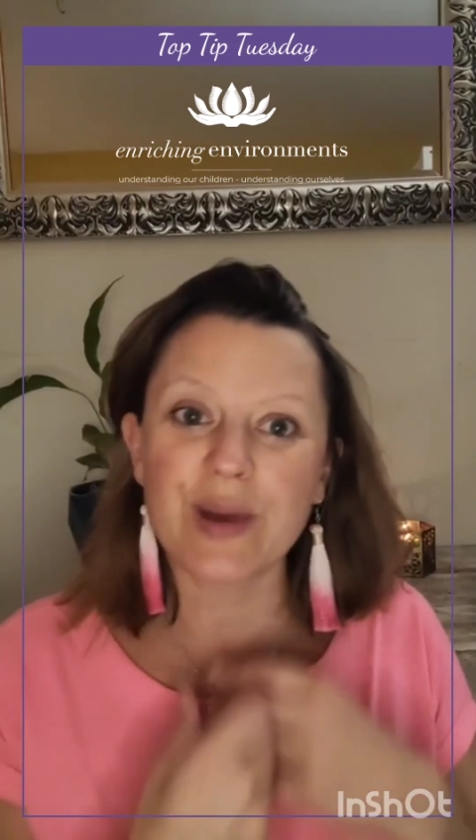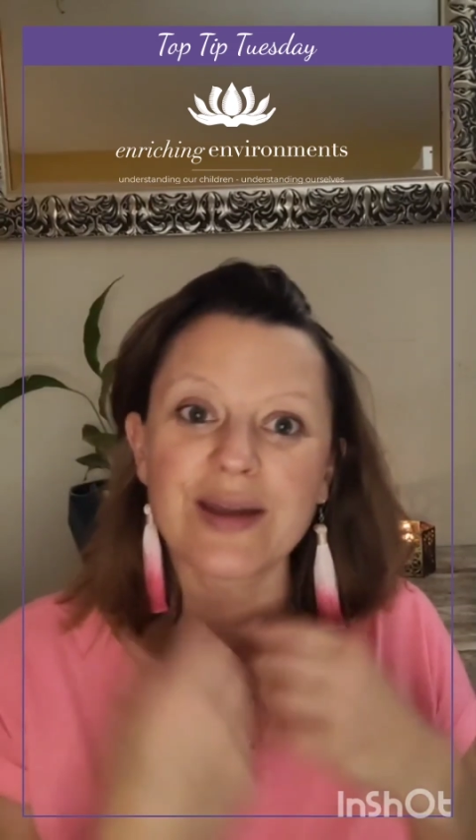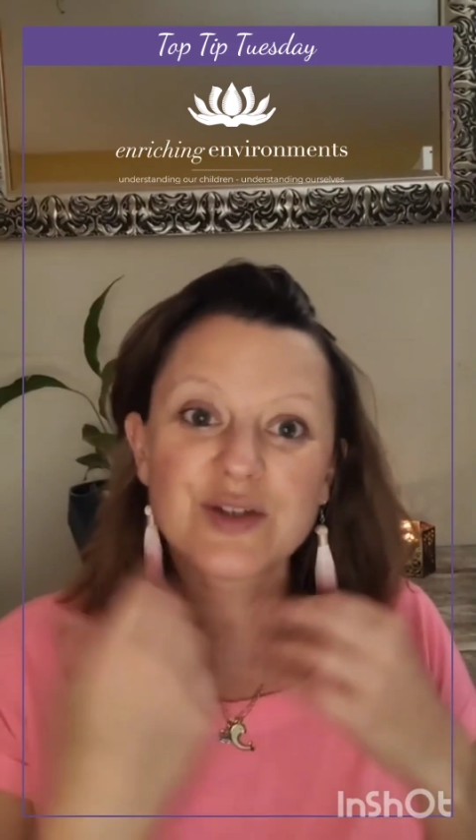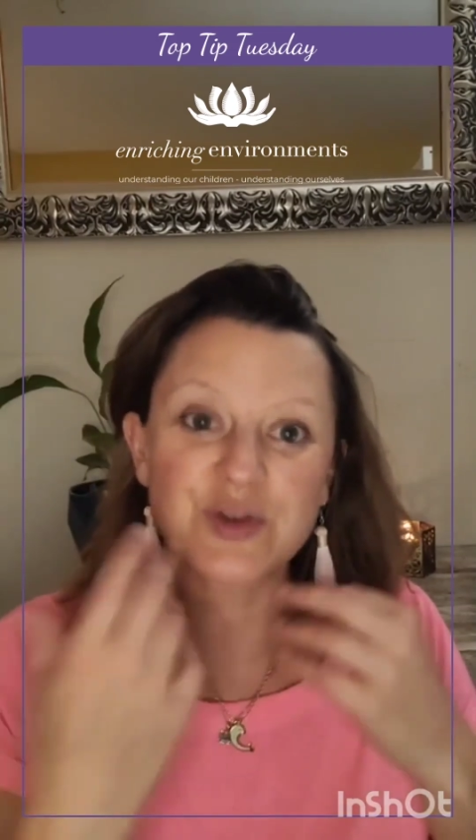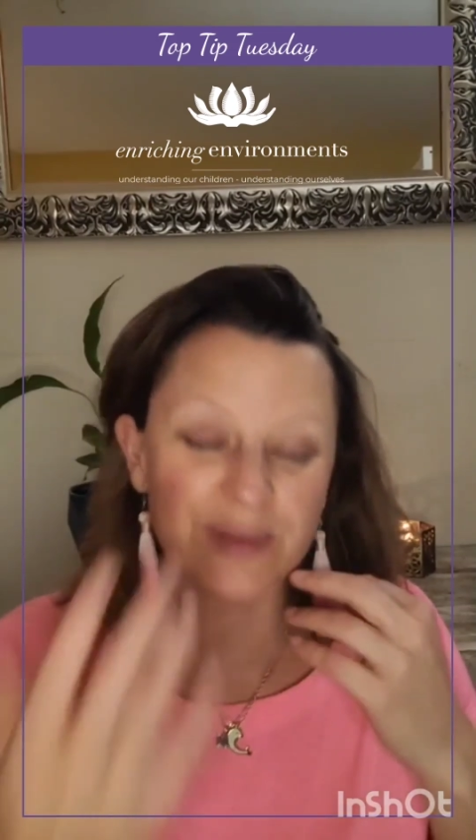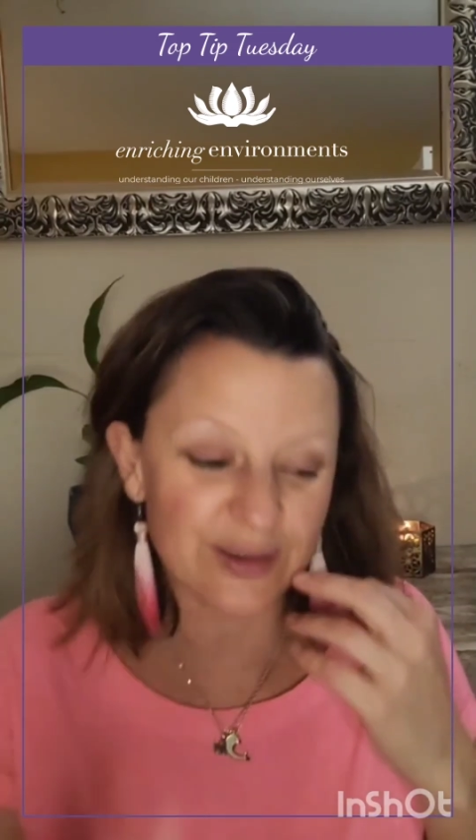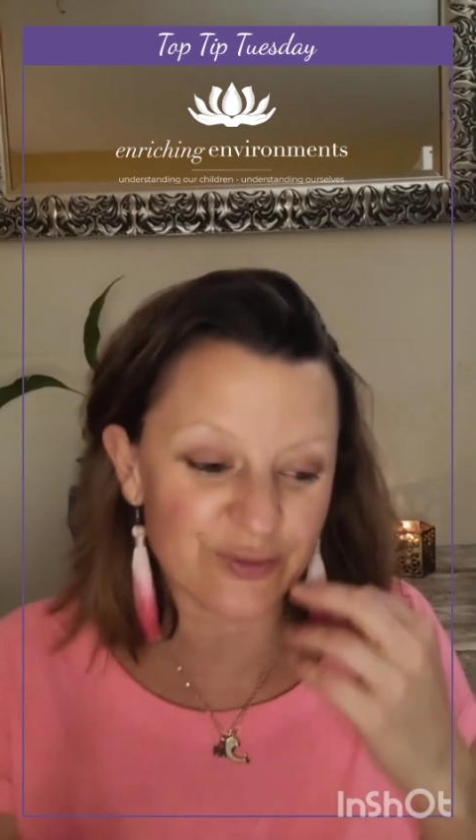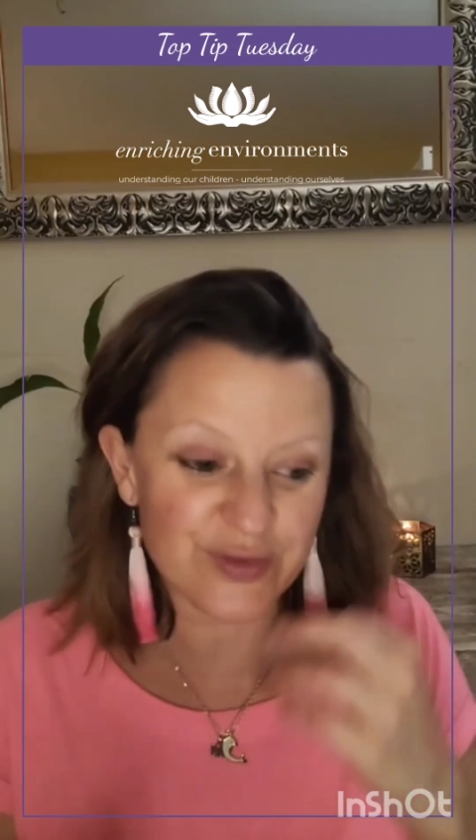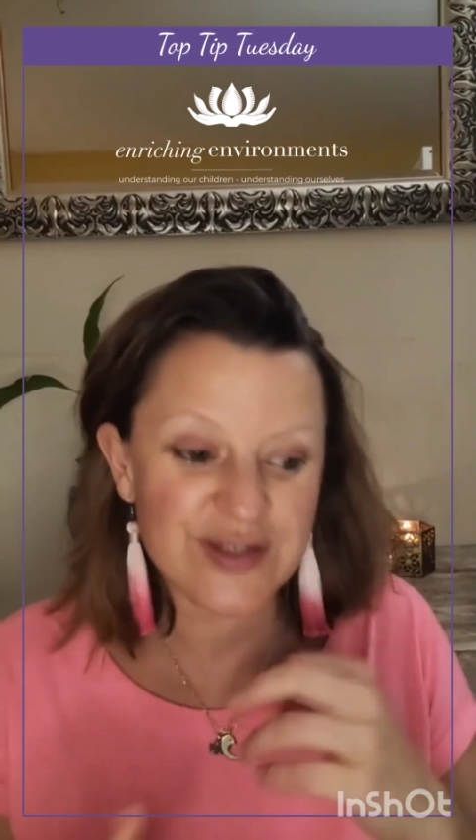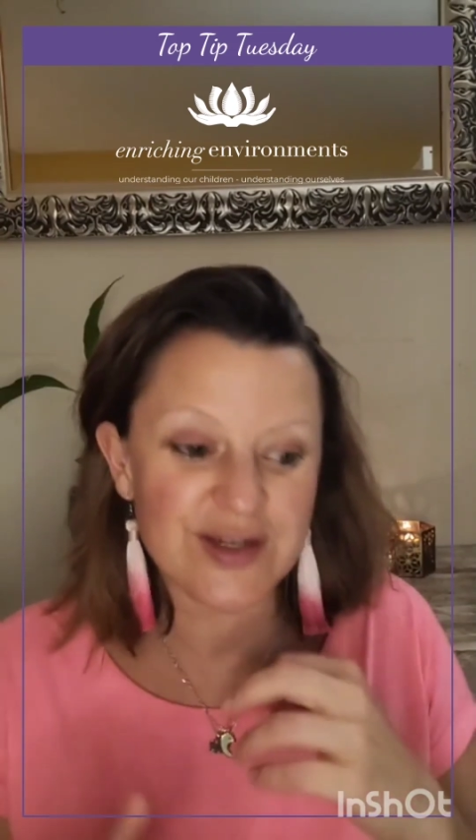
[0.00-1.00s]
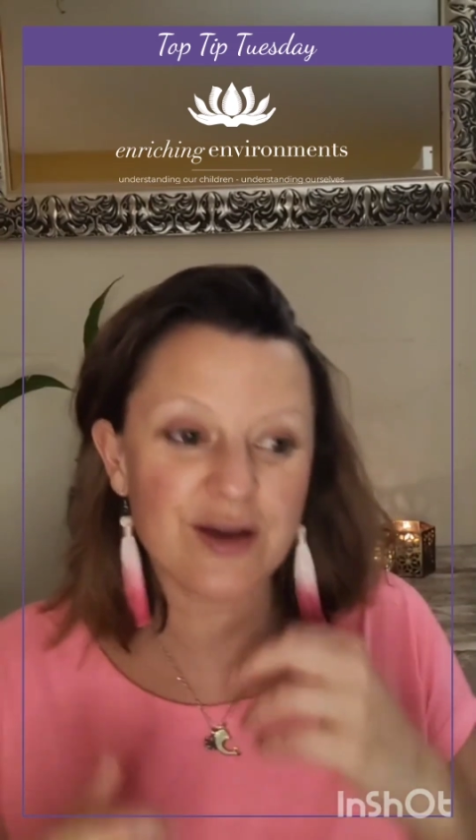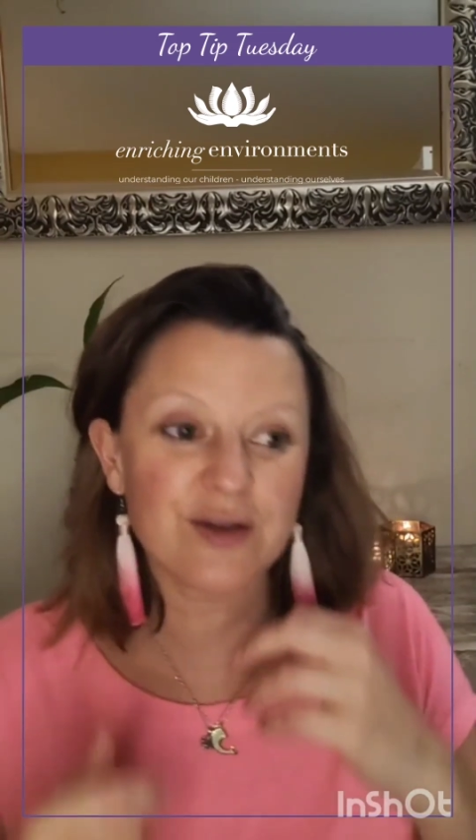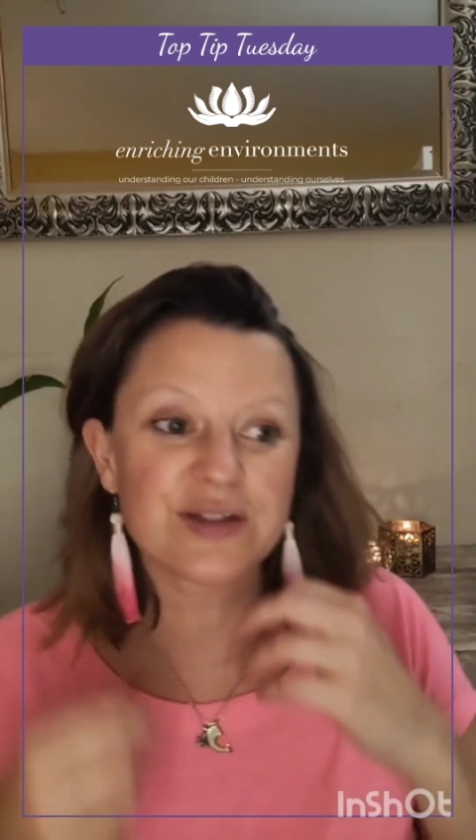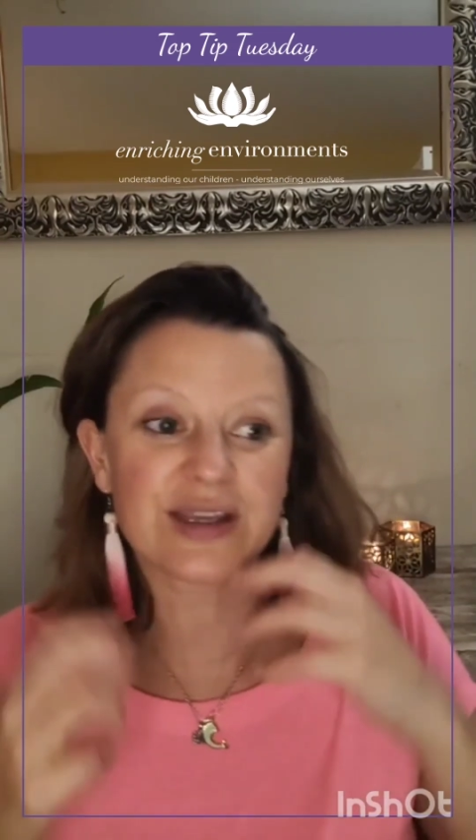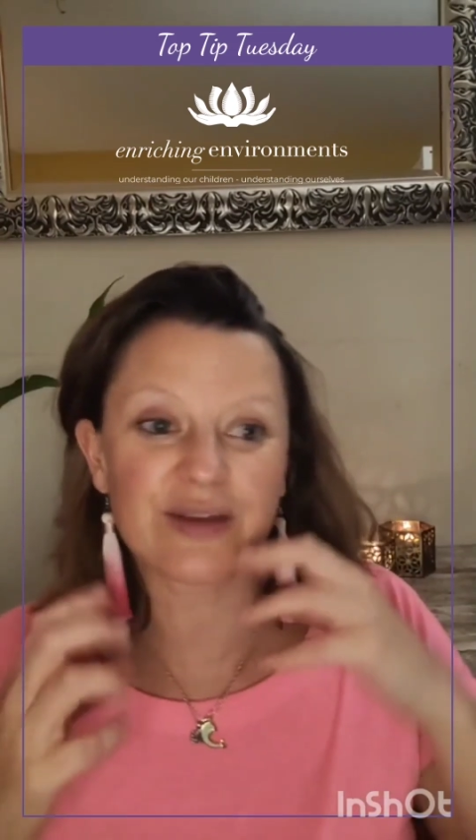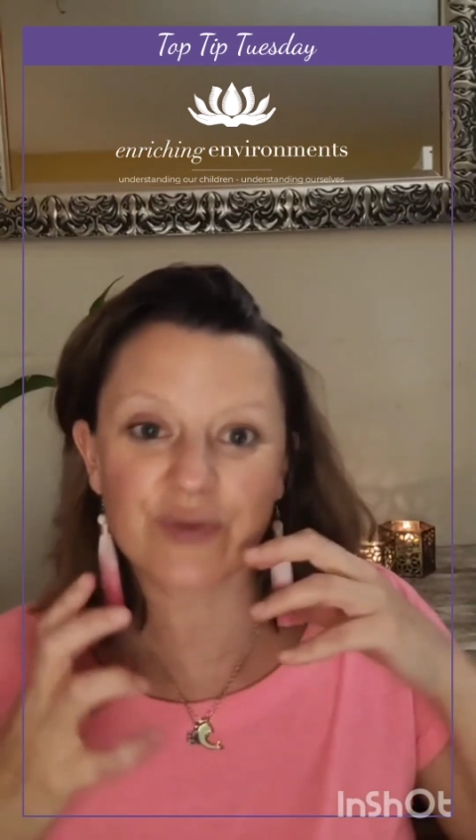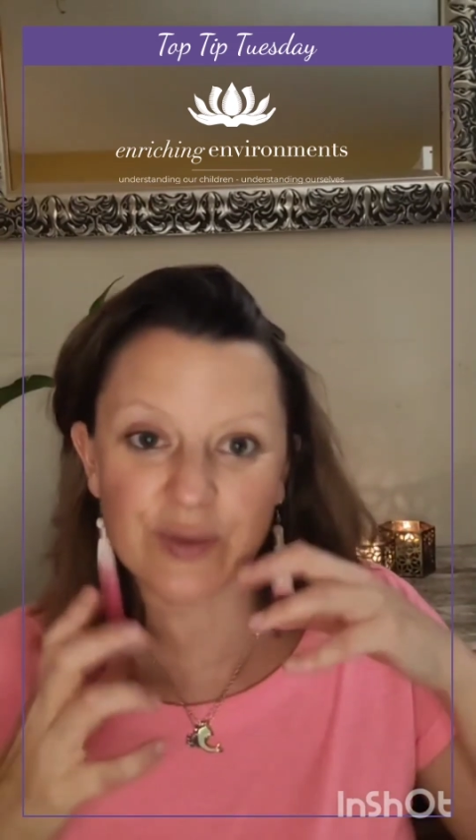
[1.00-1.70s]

and do a little video to give